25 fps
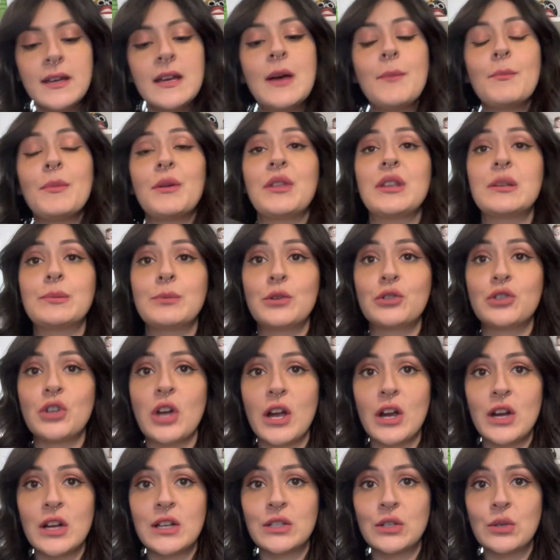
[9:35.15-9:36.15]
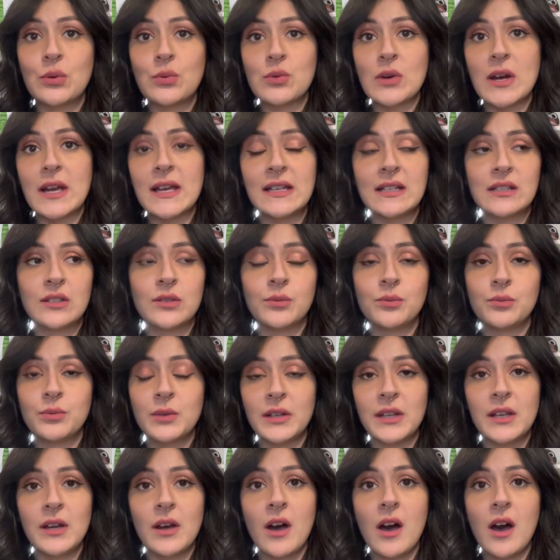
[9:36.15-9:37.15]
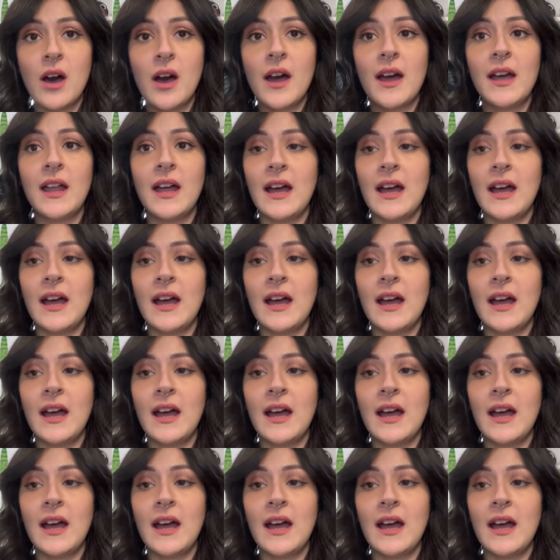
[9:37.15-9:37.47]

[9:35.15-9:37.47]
But this blow dryer is great. It's really hot.